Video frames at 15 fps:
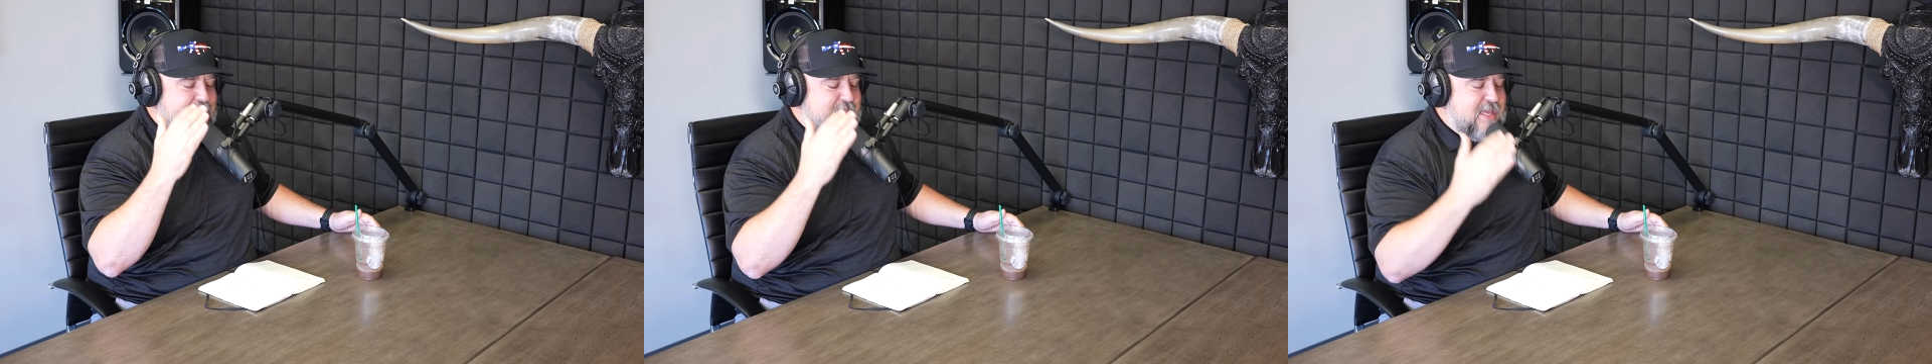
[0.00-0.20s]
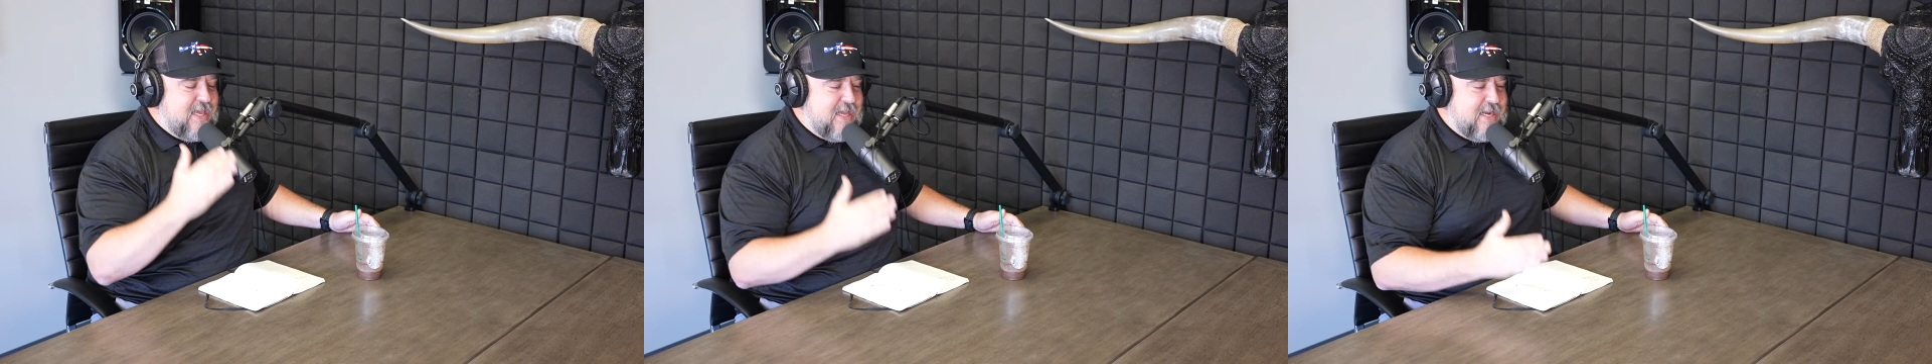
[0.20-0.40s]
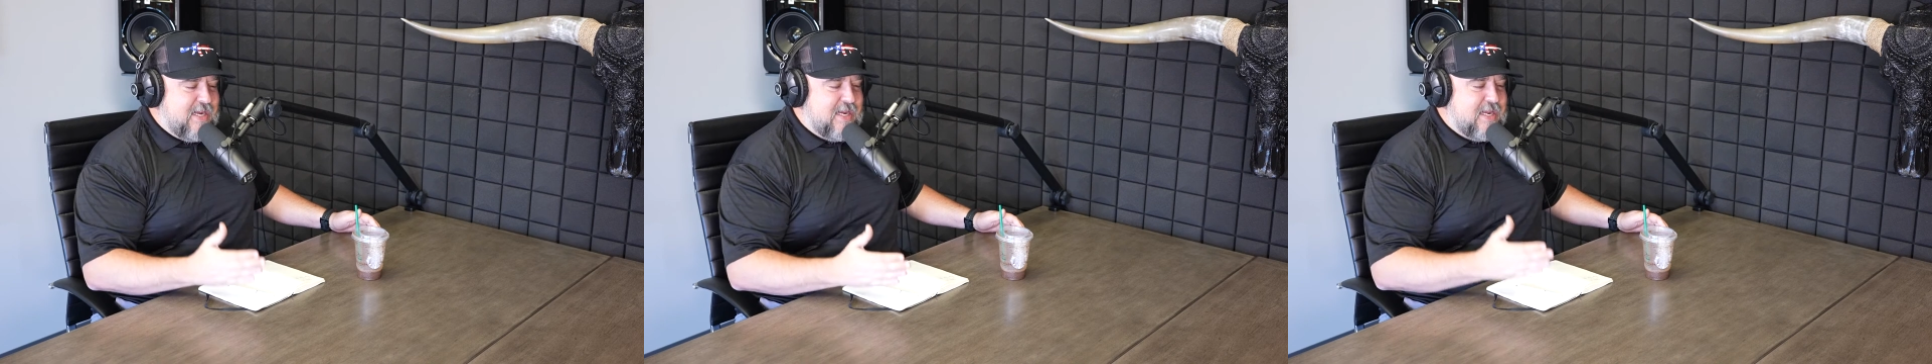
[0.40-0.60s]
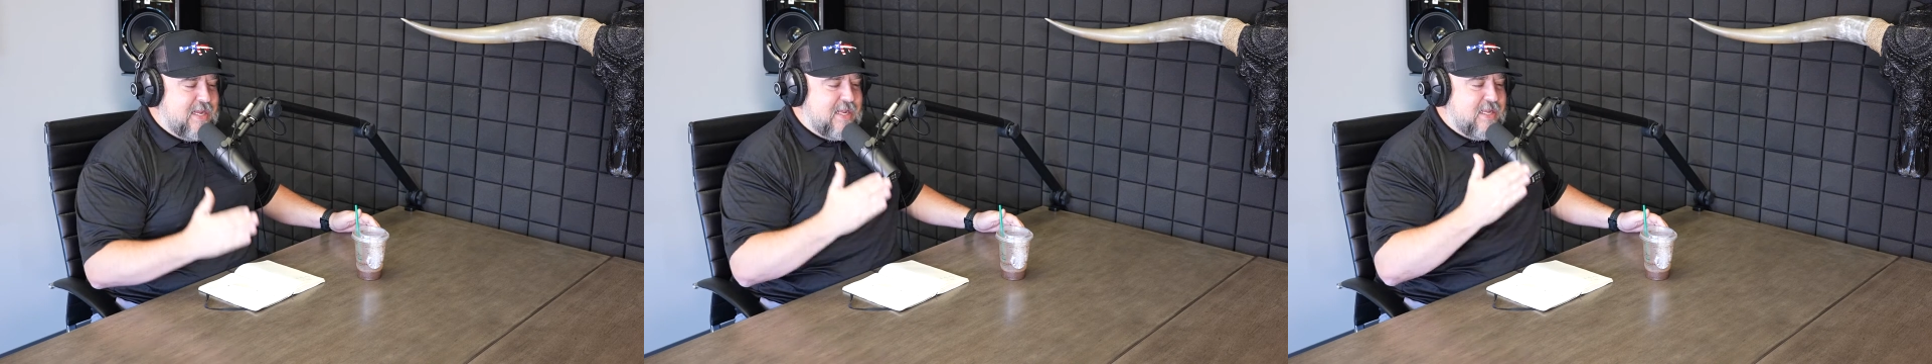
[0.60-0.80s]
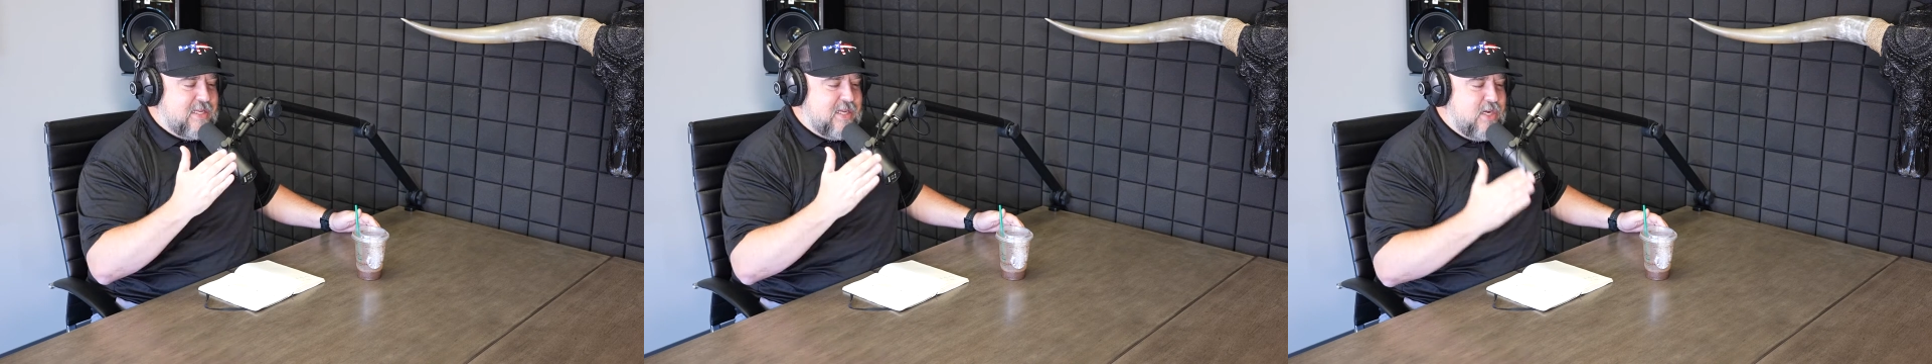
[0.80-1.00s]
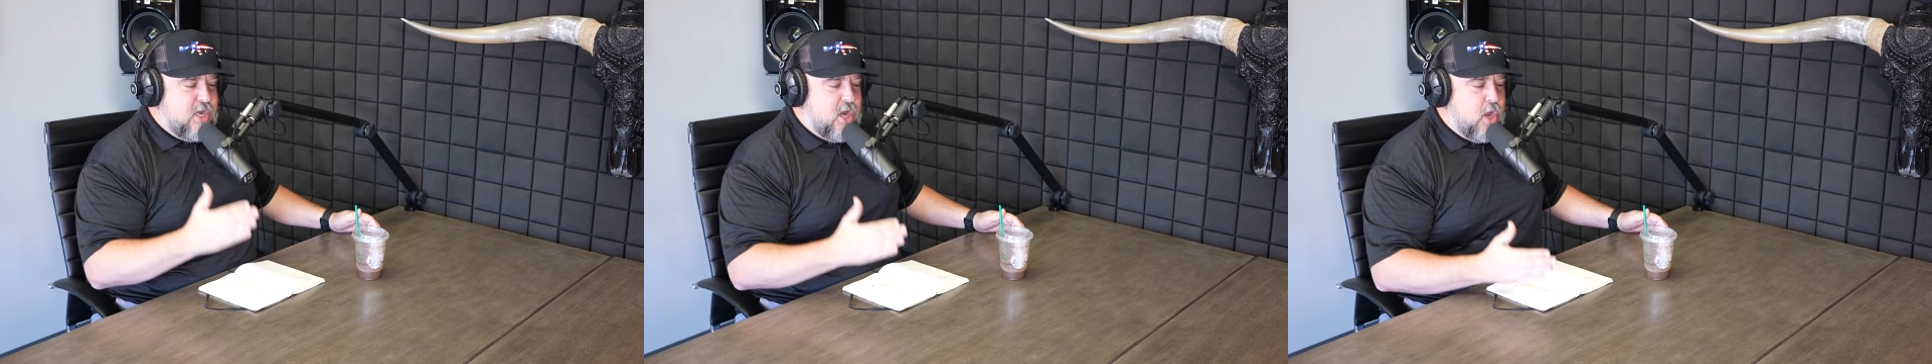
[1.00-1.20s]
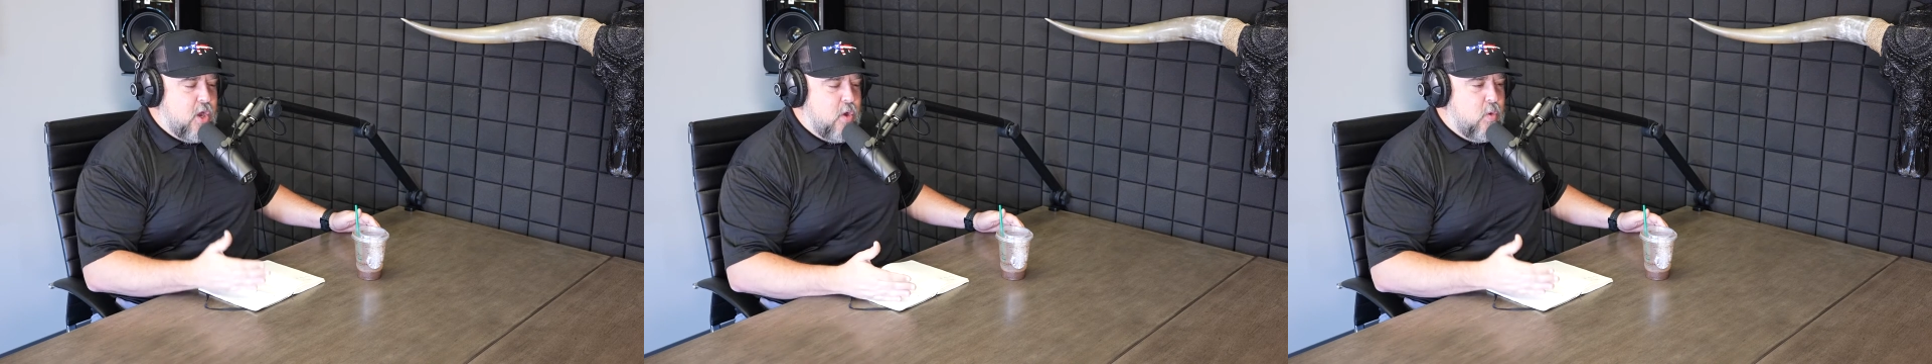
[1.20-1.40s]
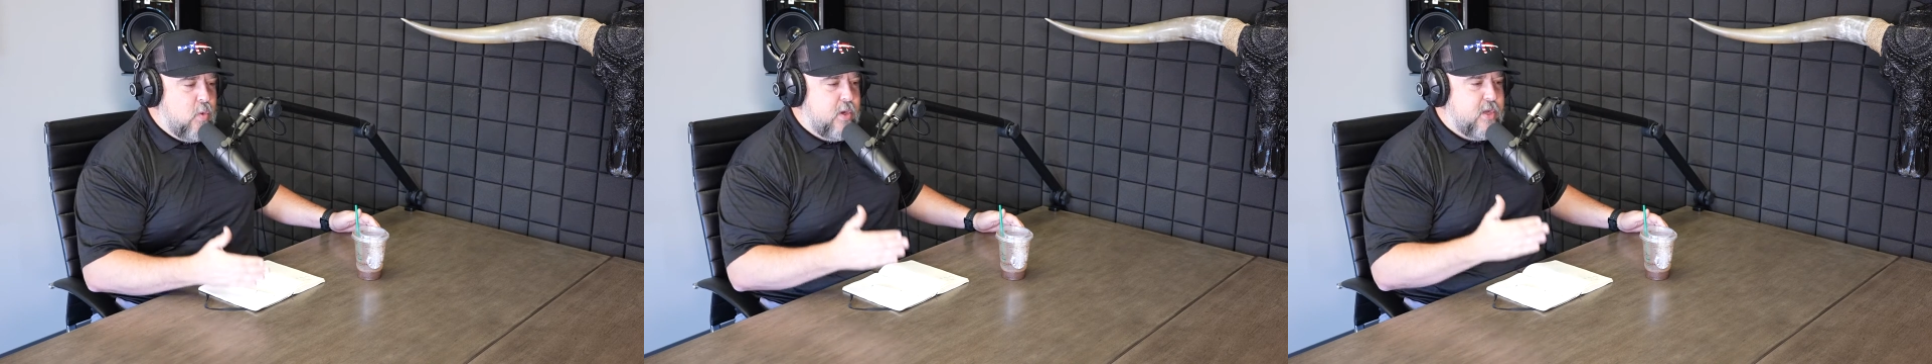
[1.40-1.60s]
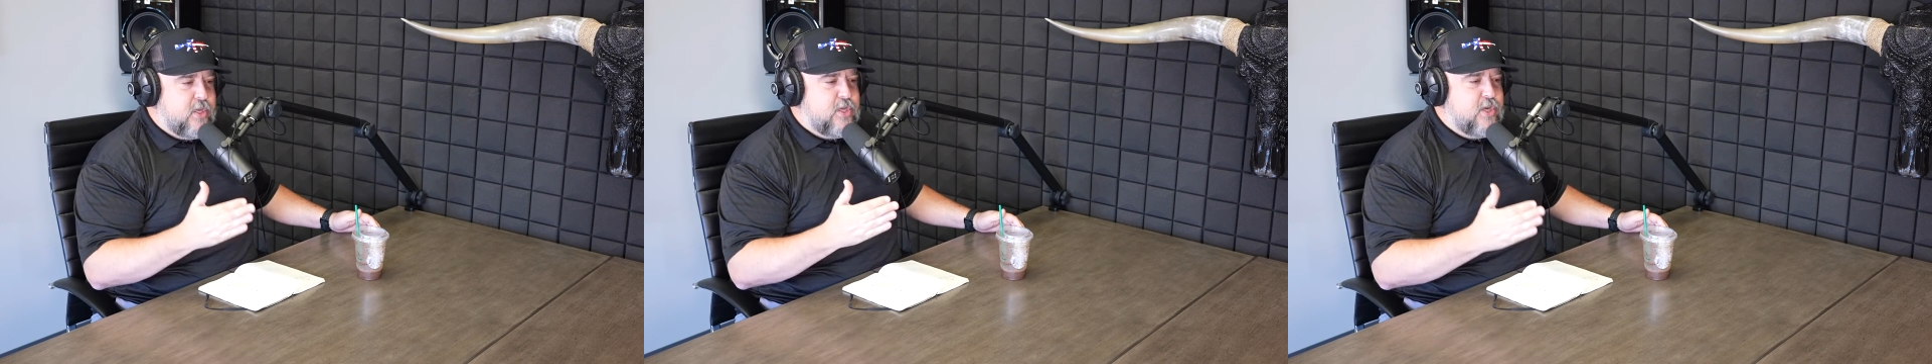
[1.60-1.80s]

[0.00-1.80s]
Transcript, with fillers: Get to know